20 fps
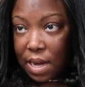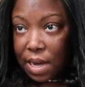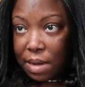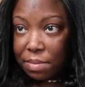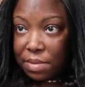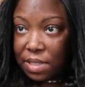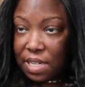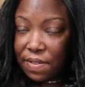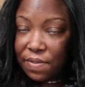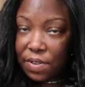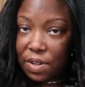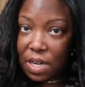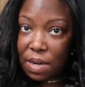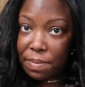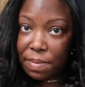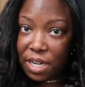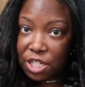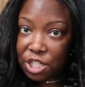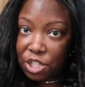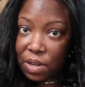I'm definitely gonna
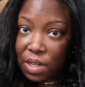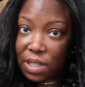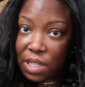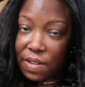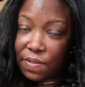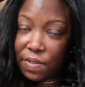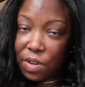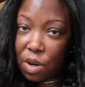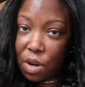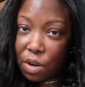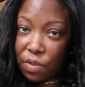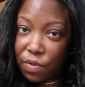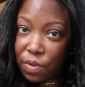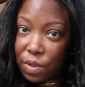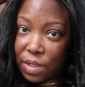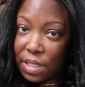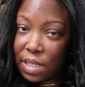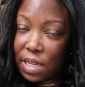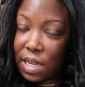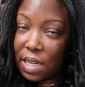make sure I leave it on
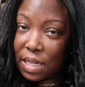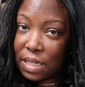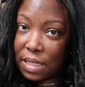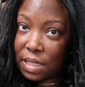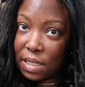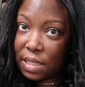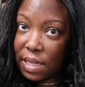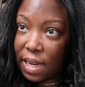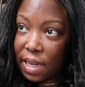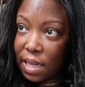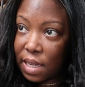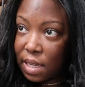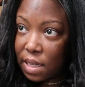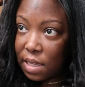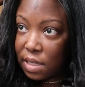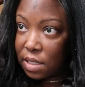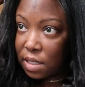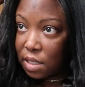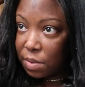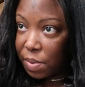for 10
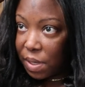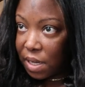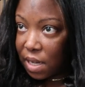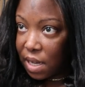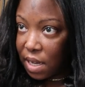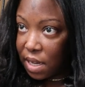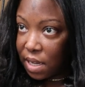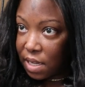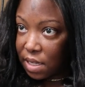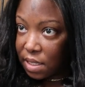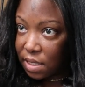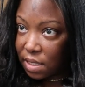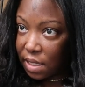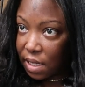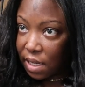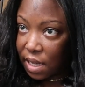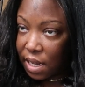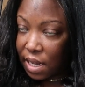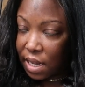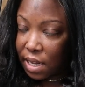seconds because
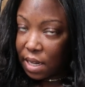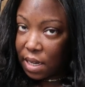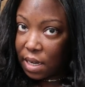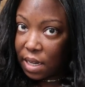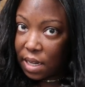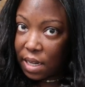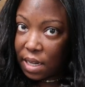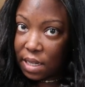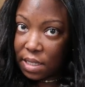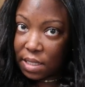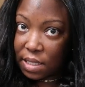again,